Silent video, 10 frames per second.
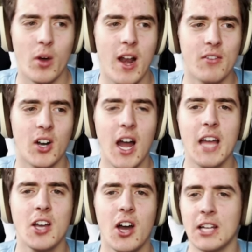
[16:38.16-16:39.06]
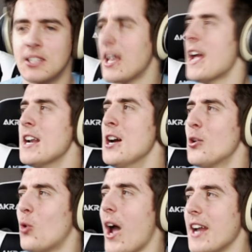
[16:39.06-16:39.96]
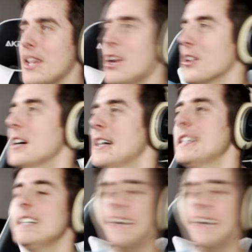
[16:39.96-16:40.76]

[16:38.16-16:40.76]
whenever I got a date right here? Ugh.